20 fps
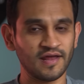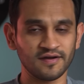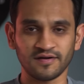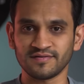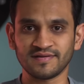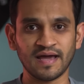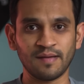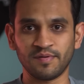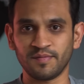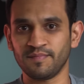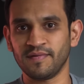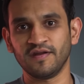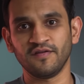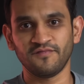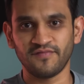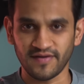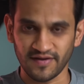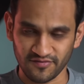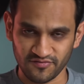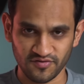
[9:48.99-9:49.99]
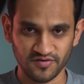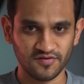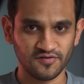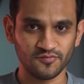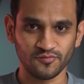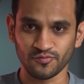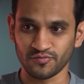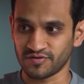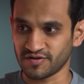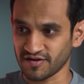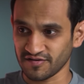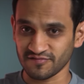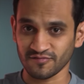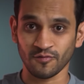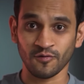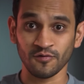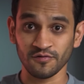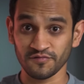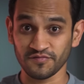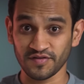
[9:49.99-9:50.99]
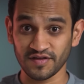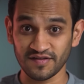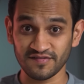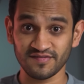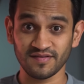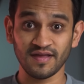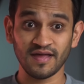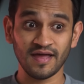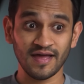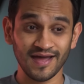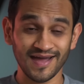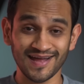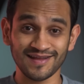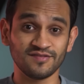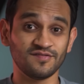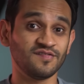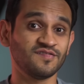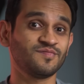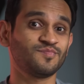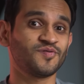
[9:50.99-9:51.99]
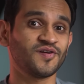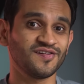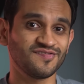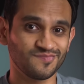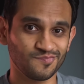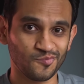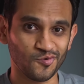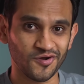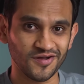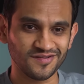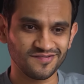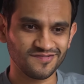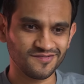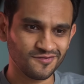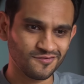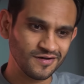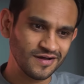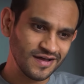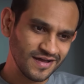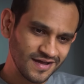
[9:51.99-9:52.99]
tablet manufacturer who does all of this at this price point. So